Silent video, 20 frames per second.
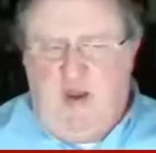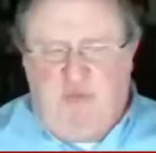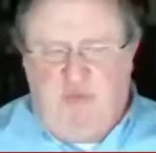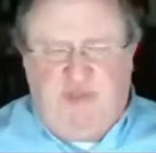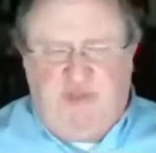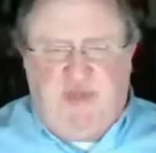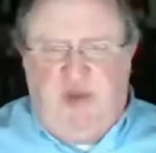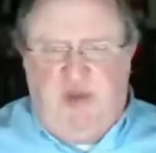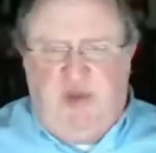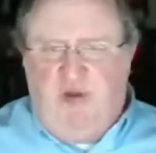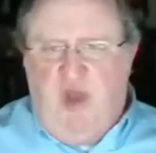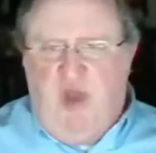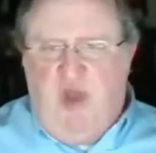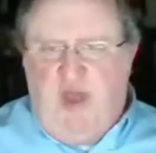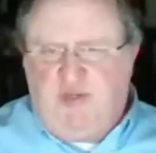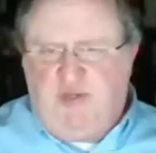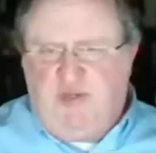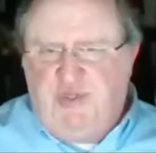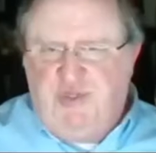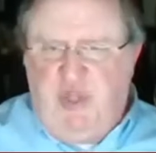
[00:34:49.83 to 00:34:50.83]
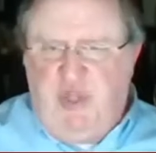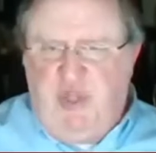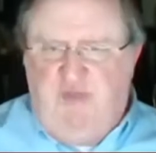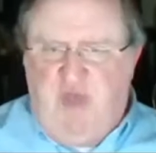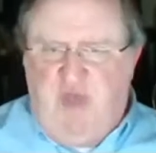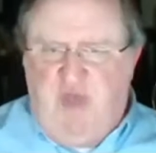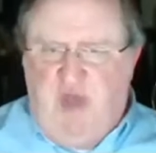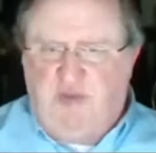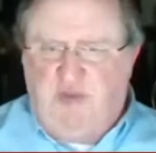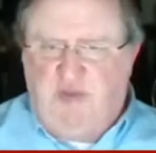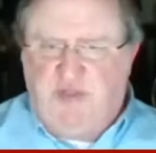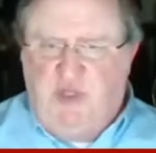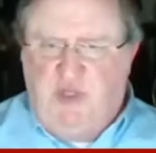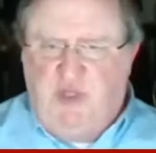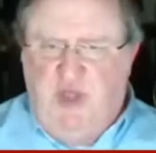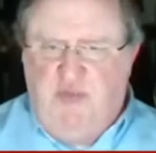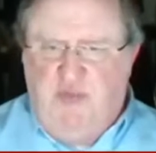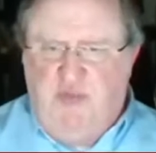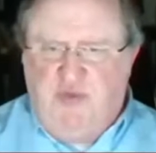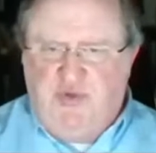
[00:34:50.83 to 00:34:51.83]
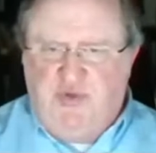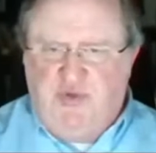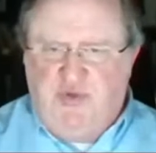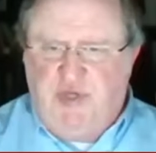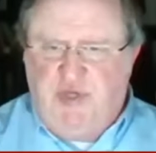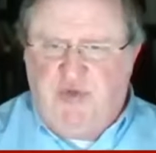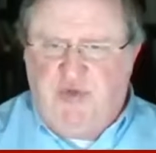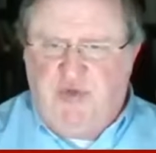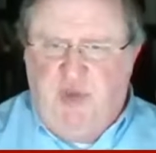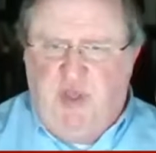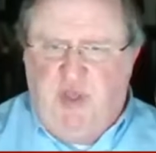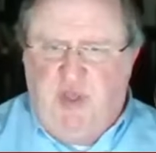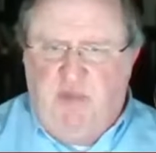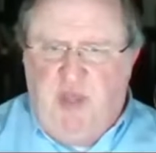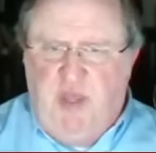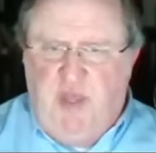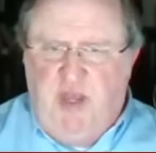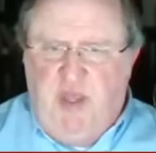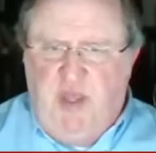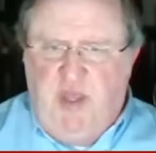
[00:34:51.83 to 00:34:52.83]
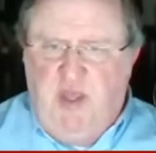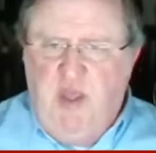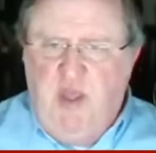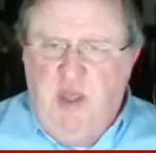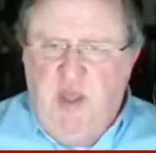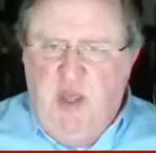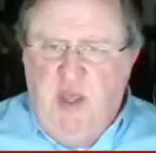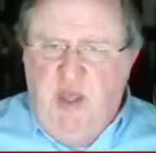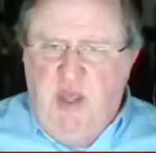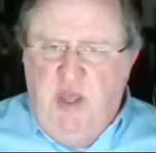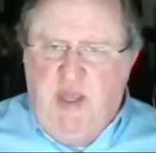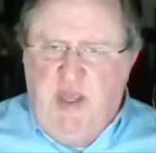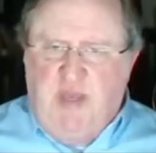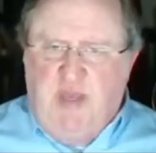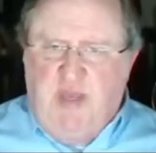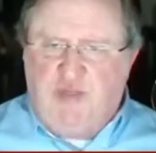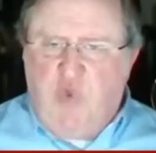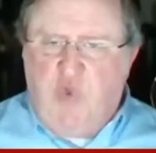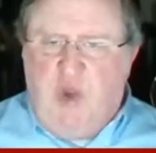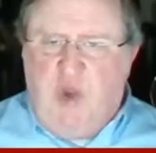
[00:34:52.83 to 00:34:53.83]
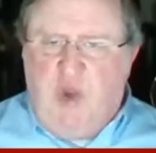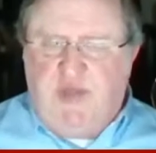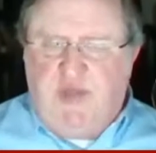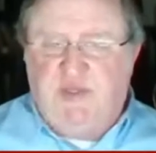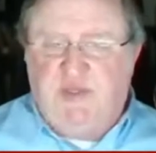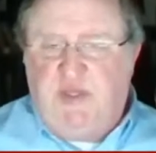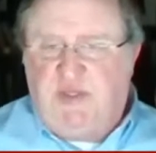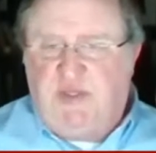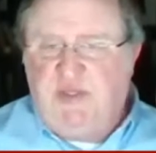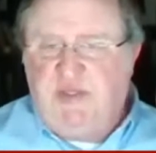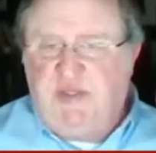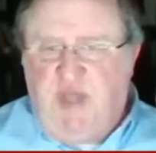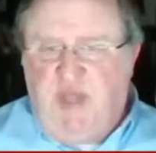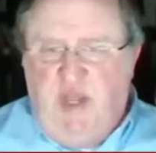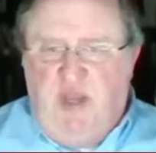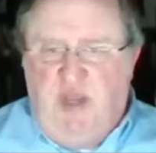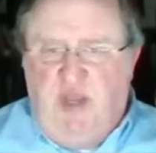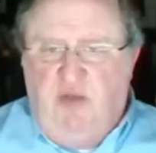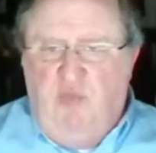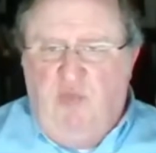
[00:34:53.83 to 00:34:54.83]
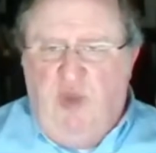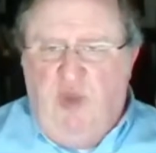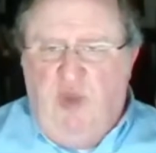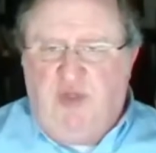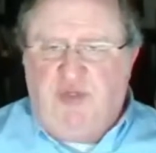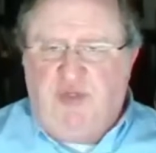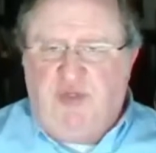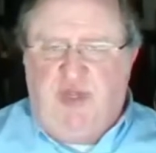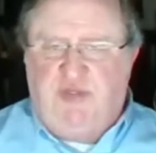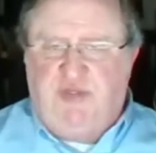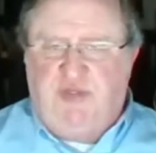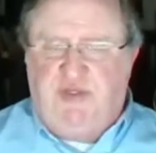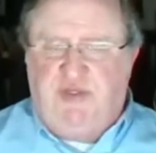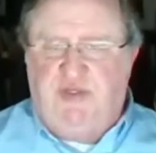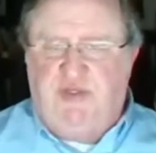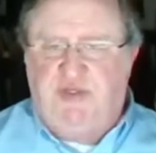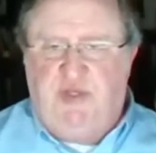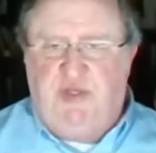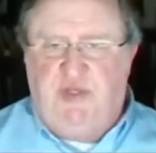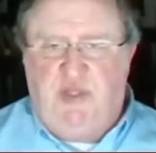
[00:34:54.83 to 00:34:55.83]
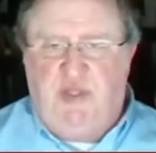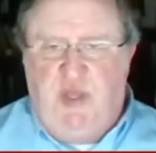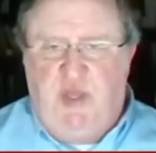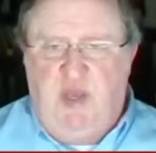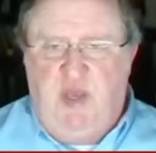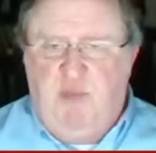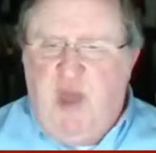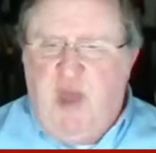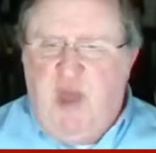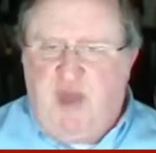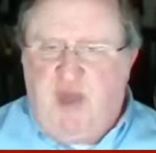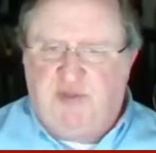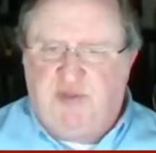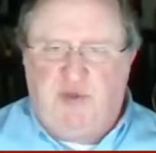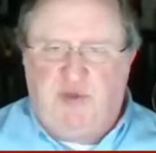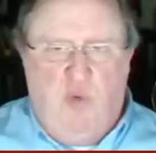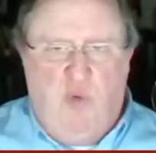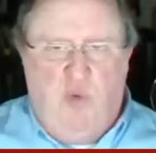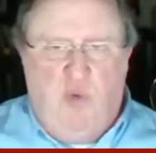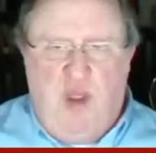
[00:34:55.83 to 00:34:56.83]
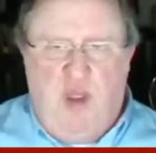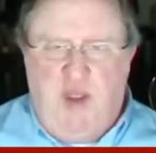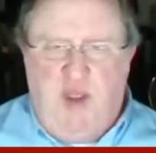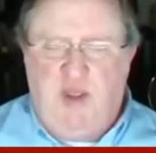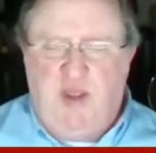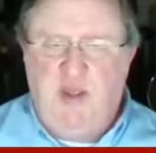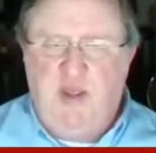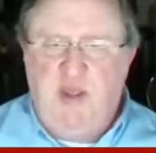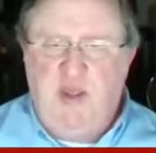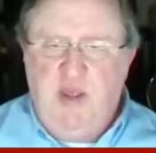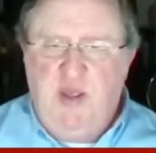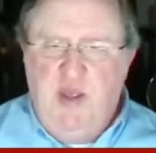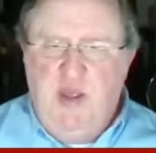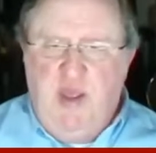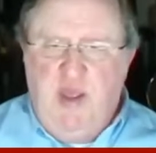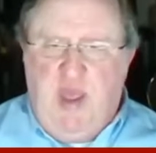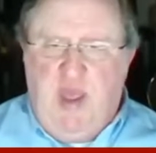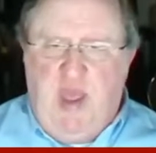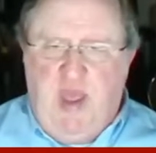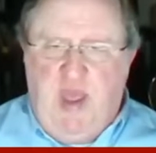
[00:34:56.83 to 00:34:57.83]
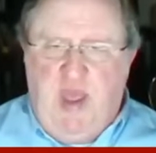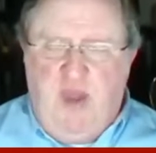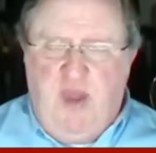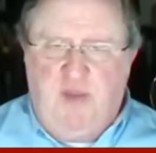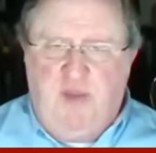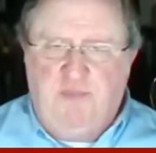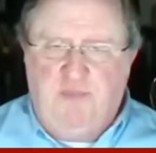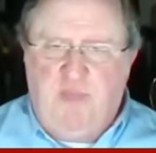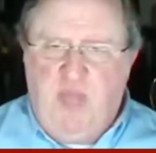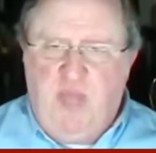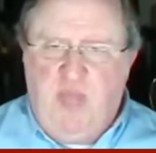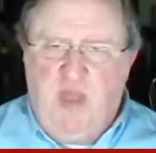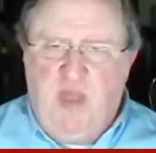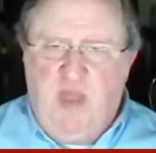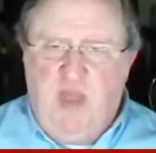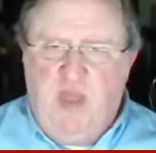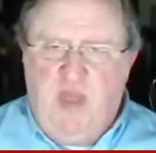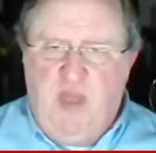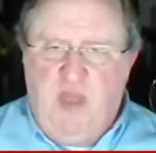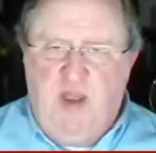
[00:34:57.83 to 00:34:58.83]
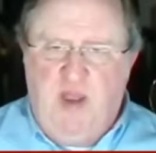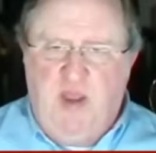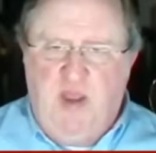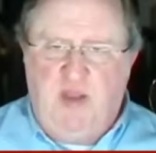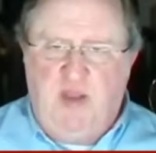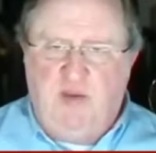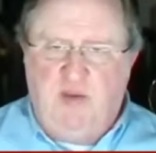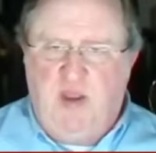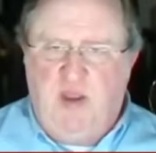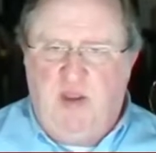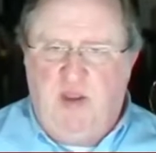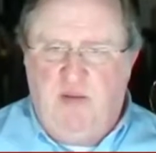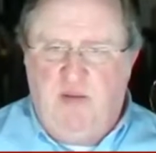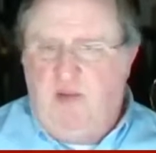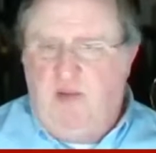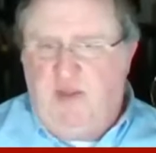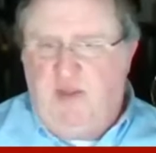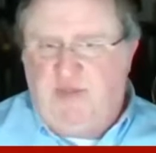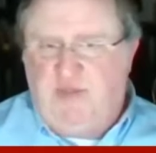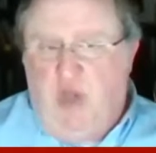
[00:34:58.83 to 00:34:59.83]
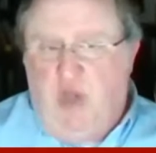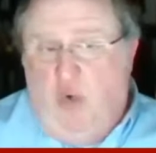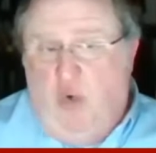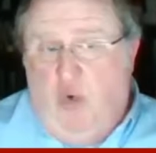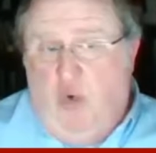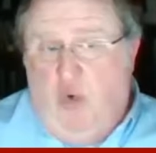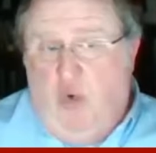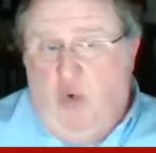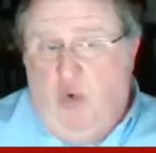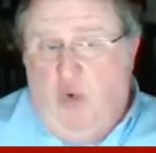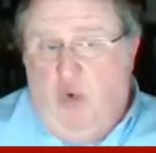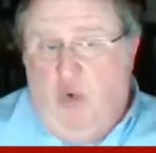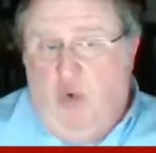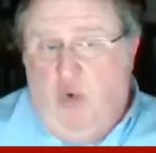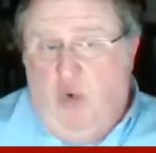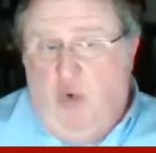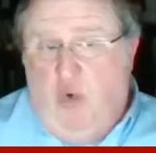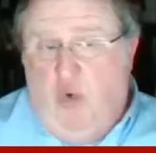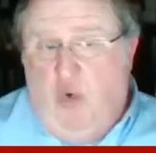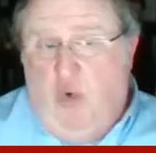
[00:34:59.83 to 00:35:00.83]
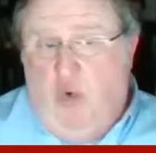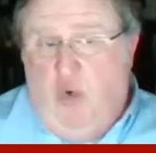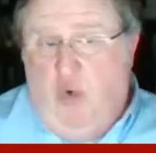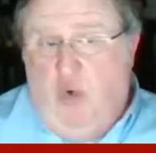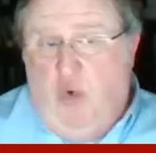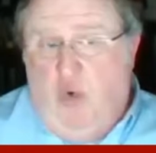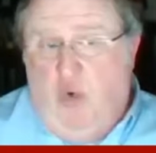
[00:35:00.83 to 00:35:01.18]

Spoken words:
I was Senator Hatch's chief counsel on the Judiciary Committee in 2016 when Justice Scalia passed away. And so, we were